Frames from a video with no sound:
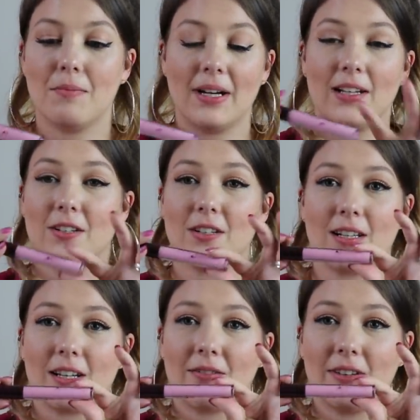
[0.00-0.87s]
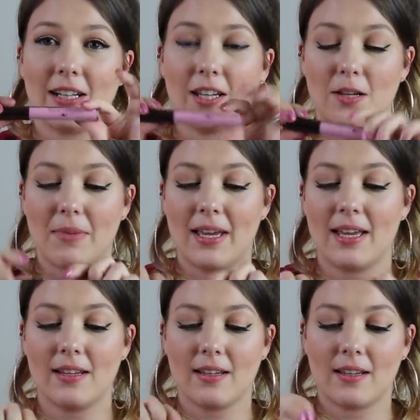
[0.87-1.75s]
But it looks like a really cute
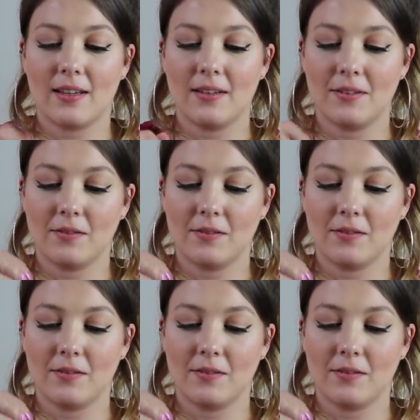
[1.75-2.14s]
pink.